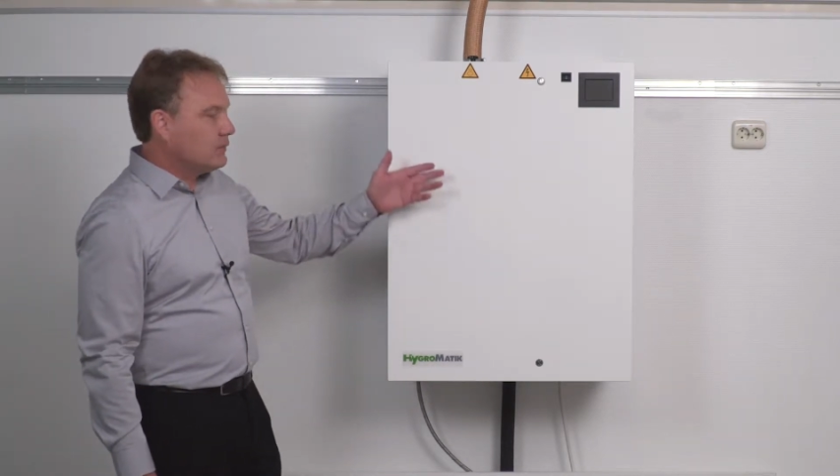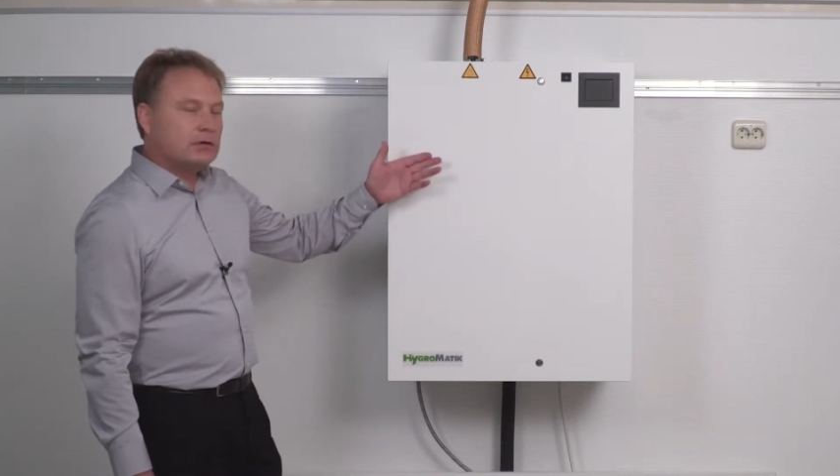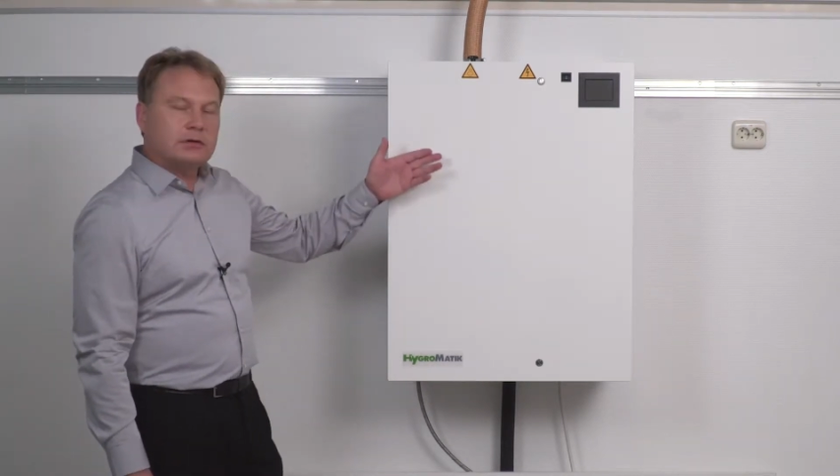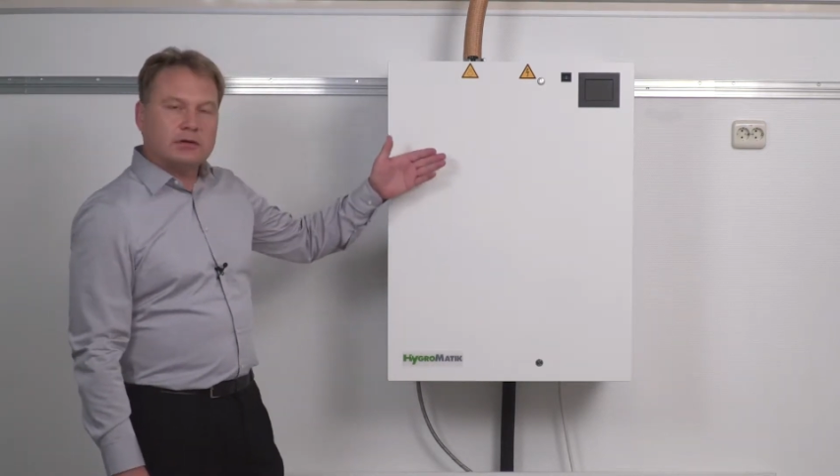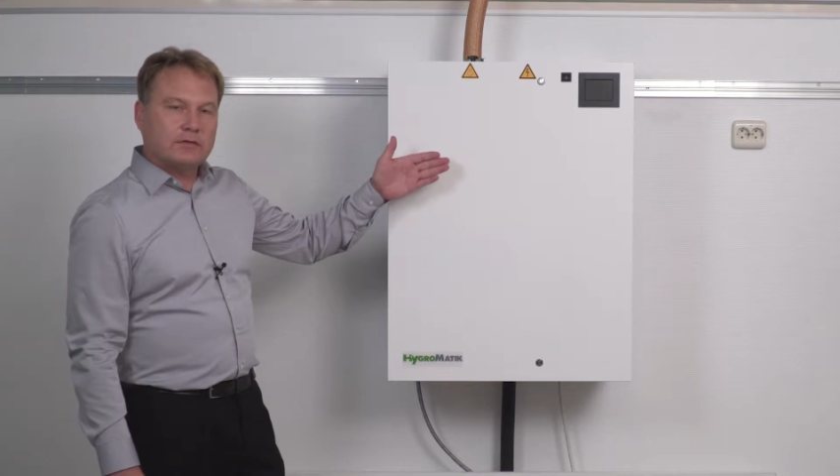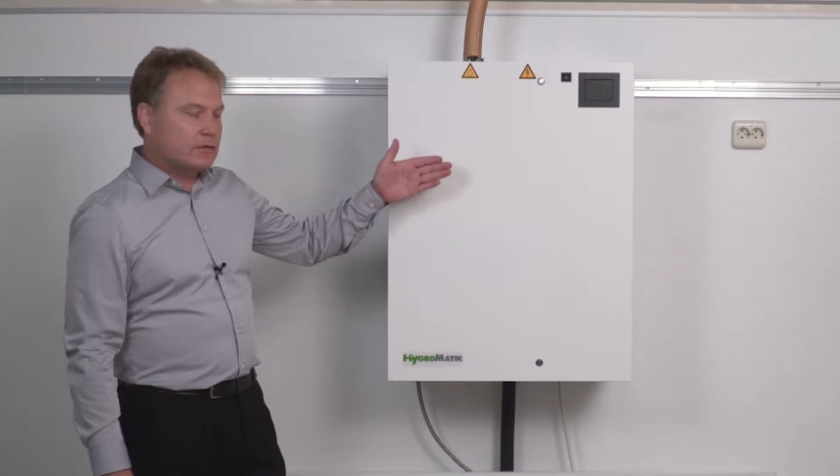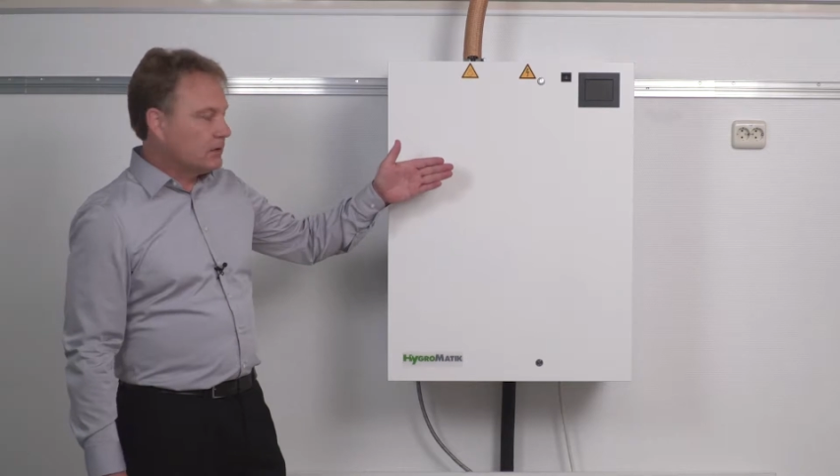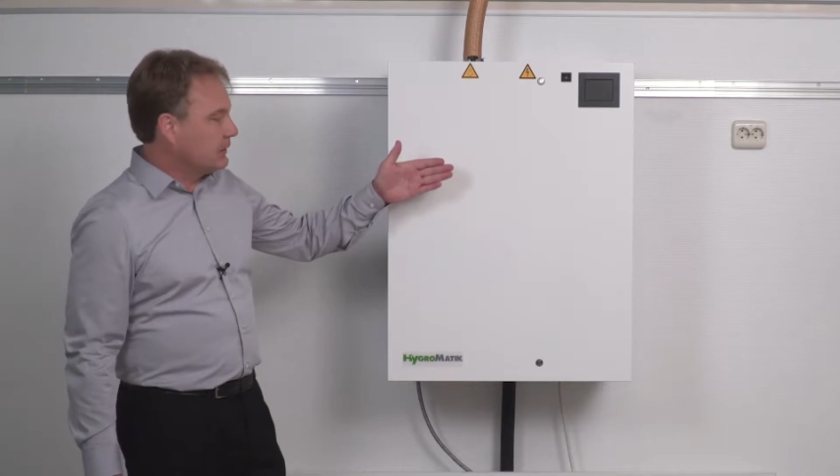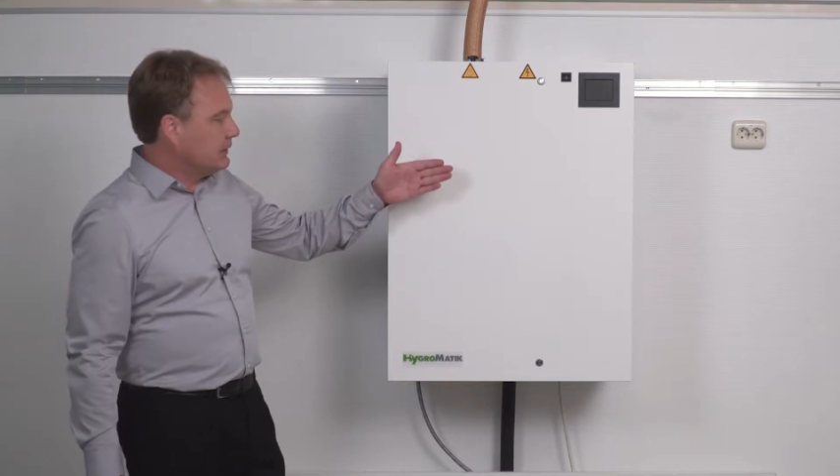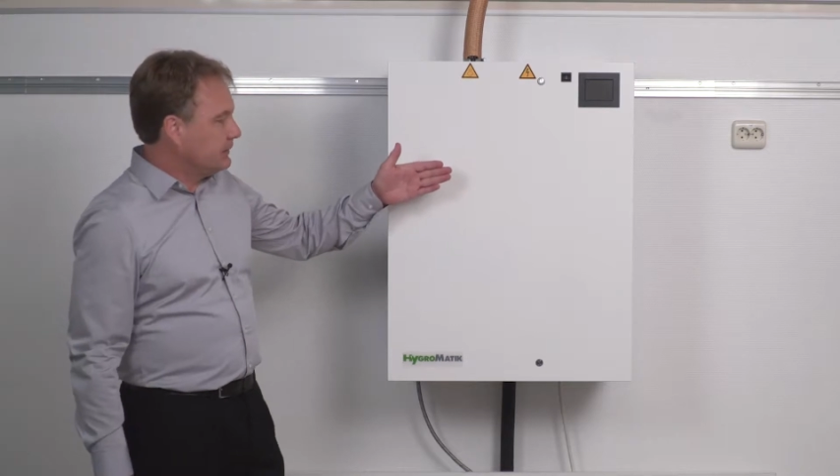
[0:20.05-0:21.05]
in the steam
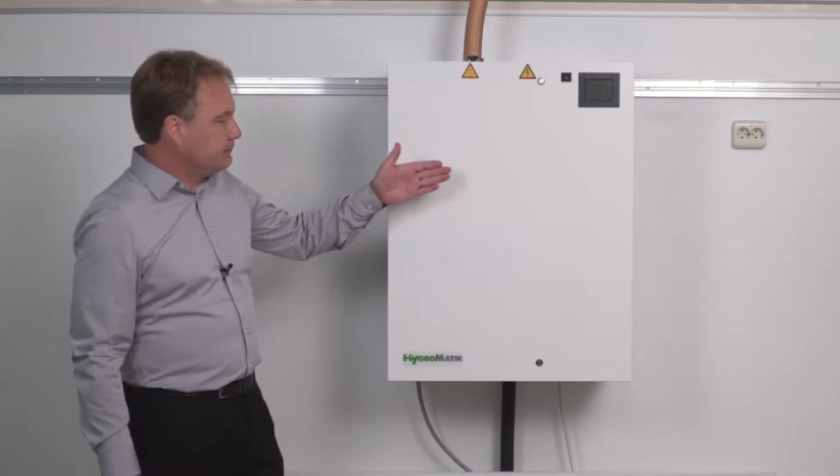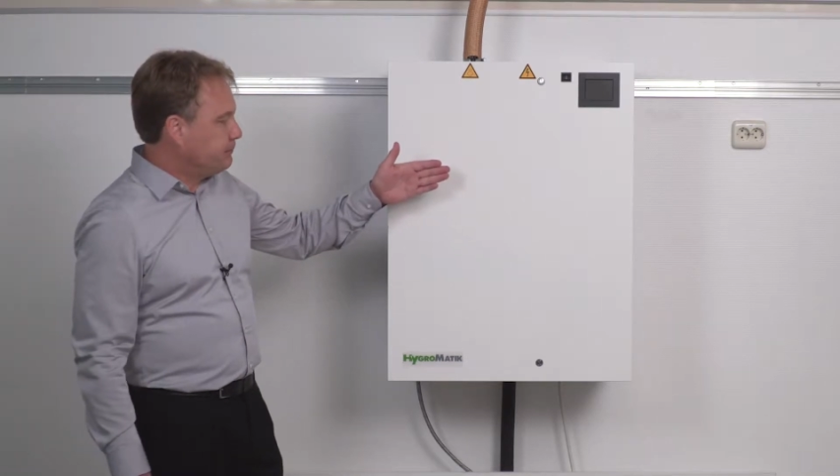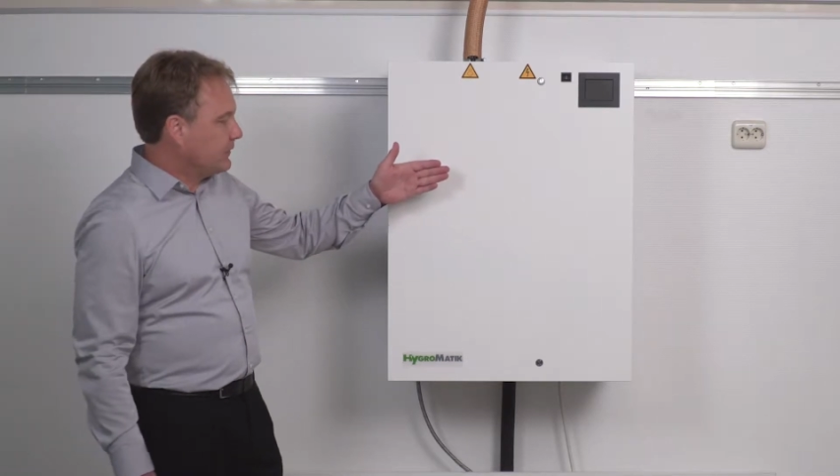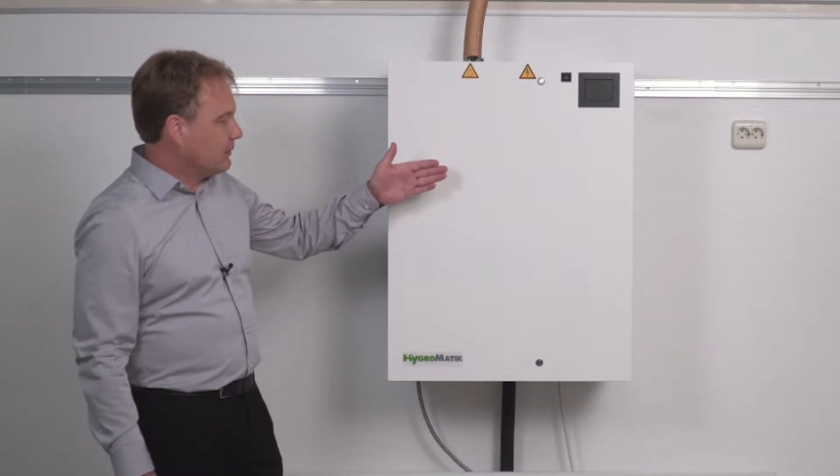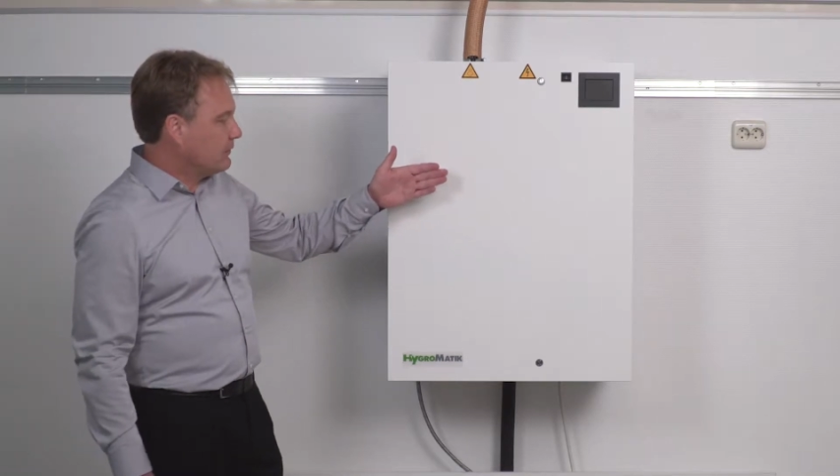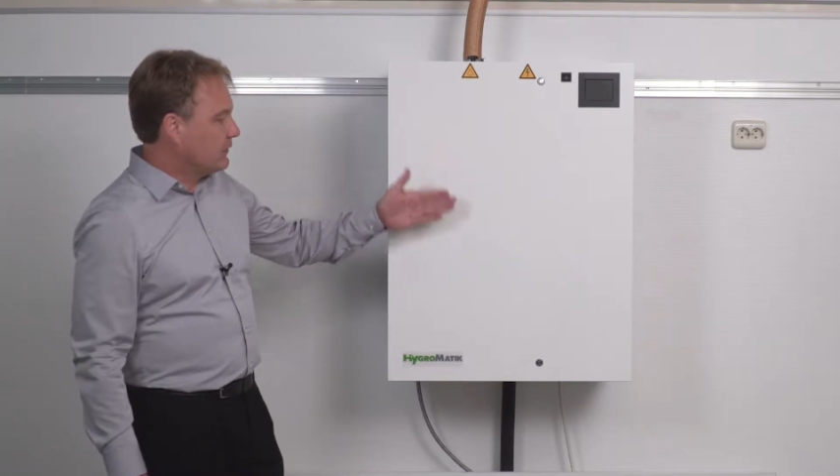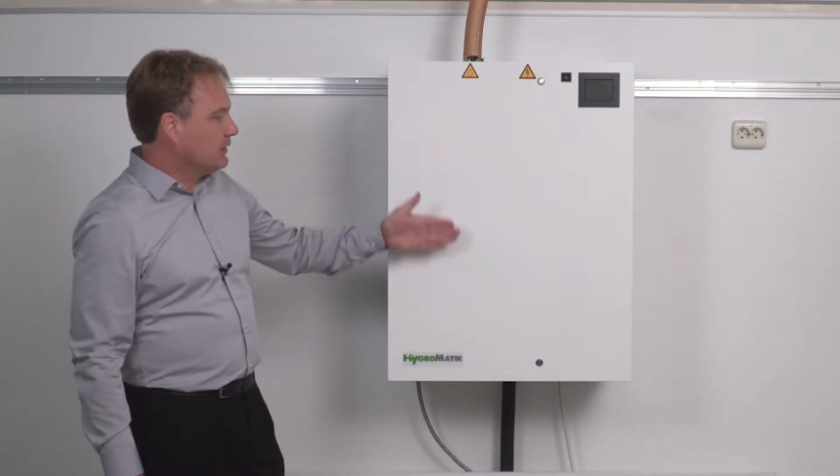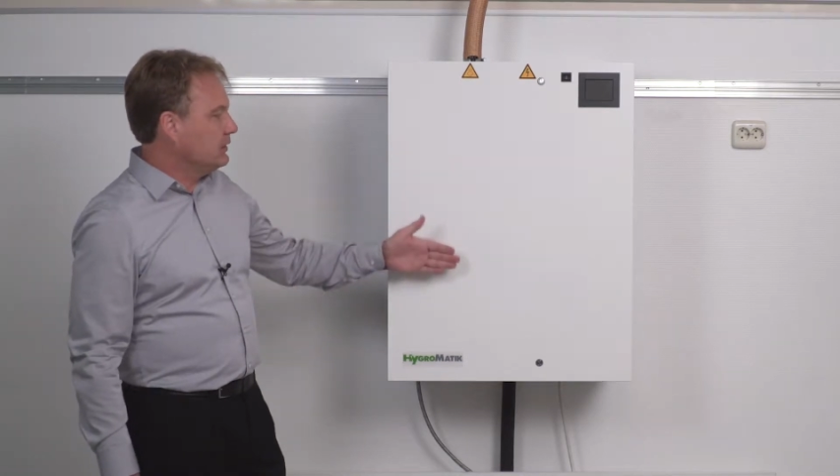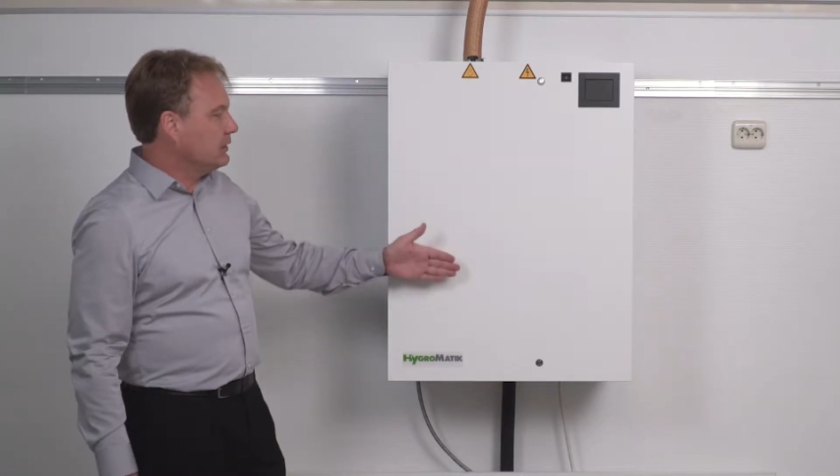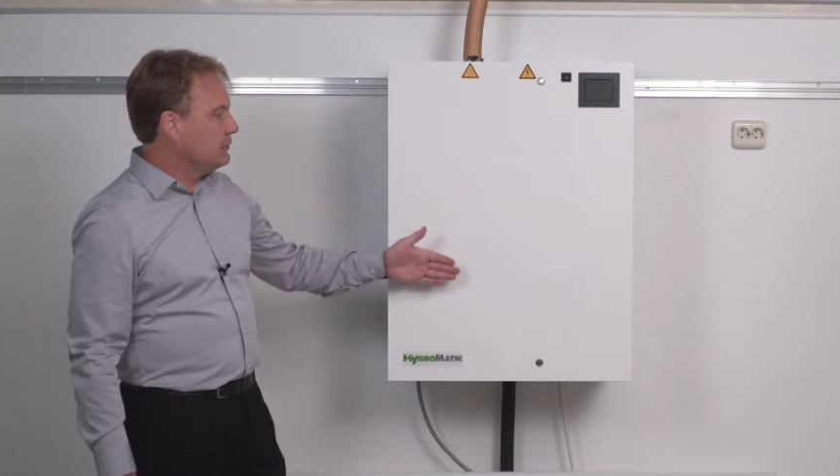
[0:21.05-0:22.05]
cylinder needs to be
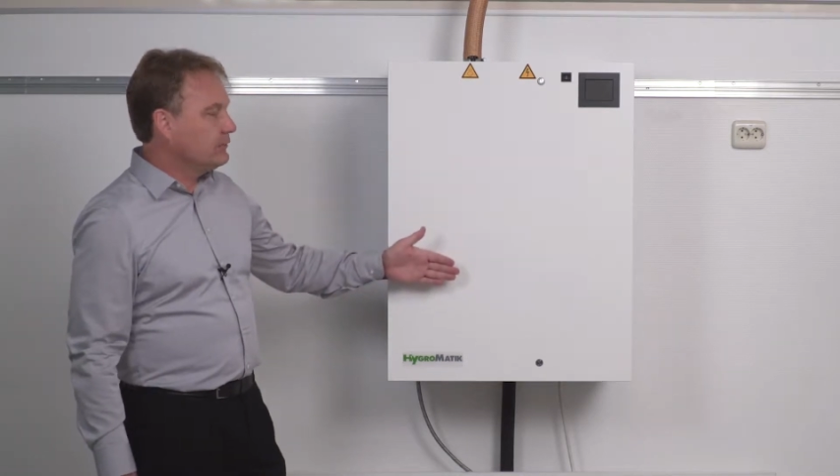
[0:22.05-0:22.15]
drained.